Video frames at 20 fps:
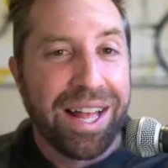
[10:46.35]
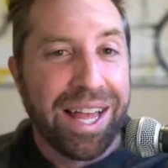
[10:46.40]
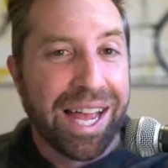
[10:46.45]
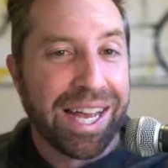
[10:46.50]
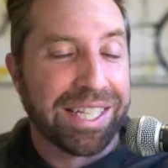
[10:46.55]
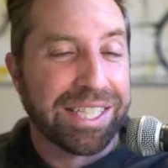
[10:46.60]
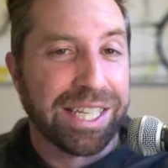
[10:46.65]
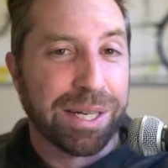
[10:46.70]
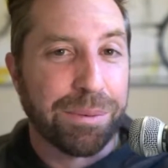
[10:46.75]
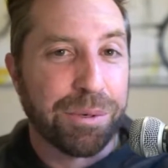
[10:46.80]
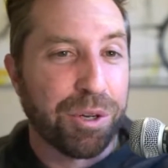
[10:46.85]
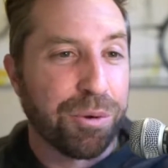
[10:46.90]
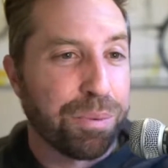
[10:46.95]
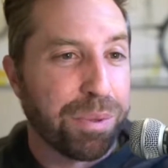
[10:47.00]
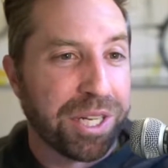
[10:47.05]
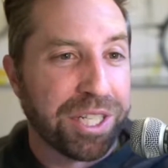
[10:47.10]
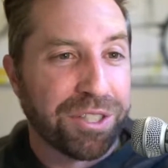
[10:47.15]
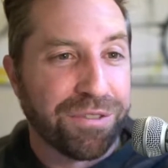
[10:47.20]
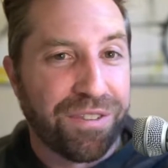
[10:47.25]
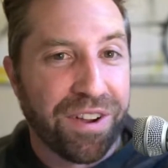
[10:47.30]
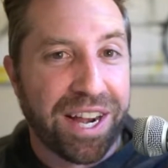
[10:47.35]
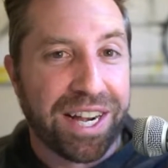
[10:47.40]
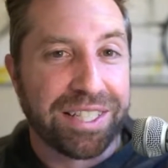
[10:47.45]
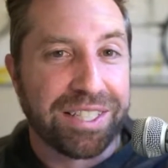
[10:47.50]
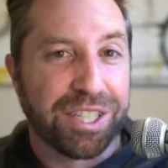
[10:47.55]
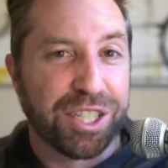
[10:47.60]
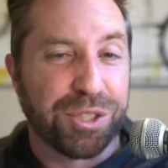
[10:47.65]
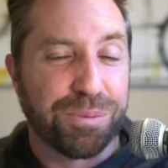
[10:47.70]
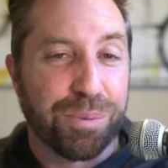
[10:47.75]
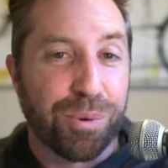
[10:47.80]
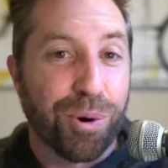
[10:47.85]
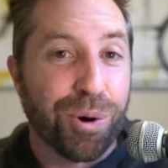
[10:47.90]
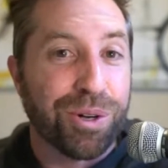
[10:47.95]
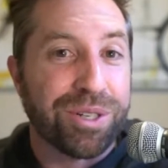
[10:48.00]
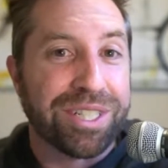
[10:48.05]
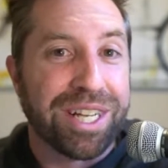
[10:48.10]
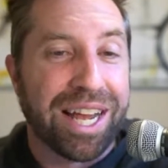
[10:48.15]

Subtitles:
as someone who plays fantasy sports,